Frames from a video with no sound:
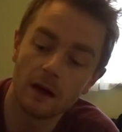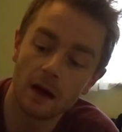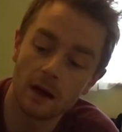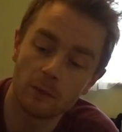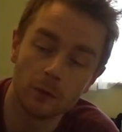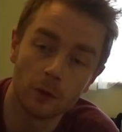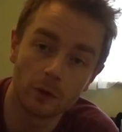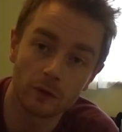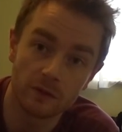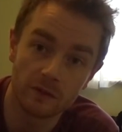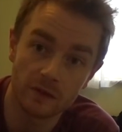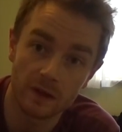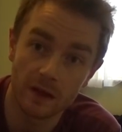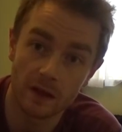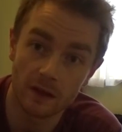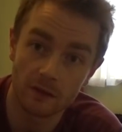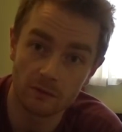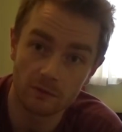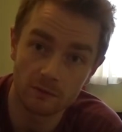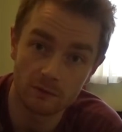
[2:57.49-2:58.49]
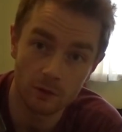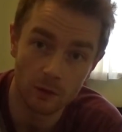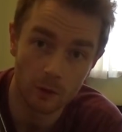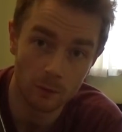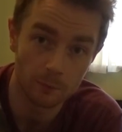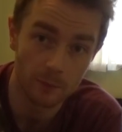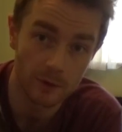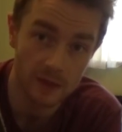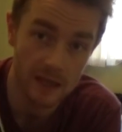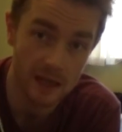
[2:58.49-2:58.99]
I'm looking to
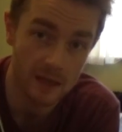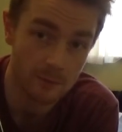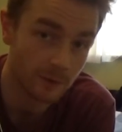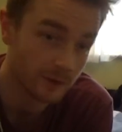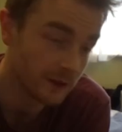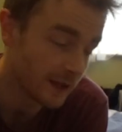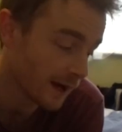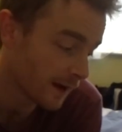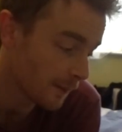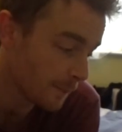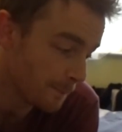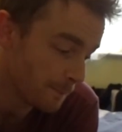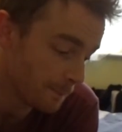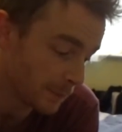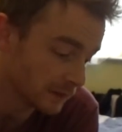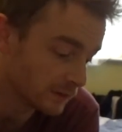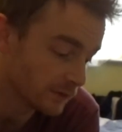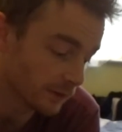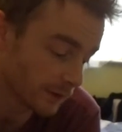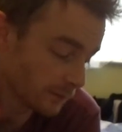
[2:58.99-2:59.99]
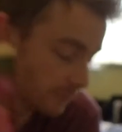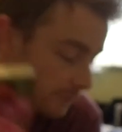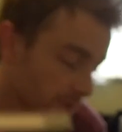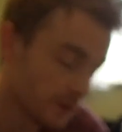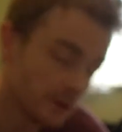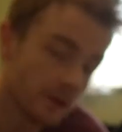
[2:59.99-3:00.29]
up my game on that big time.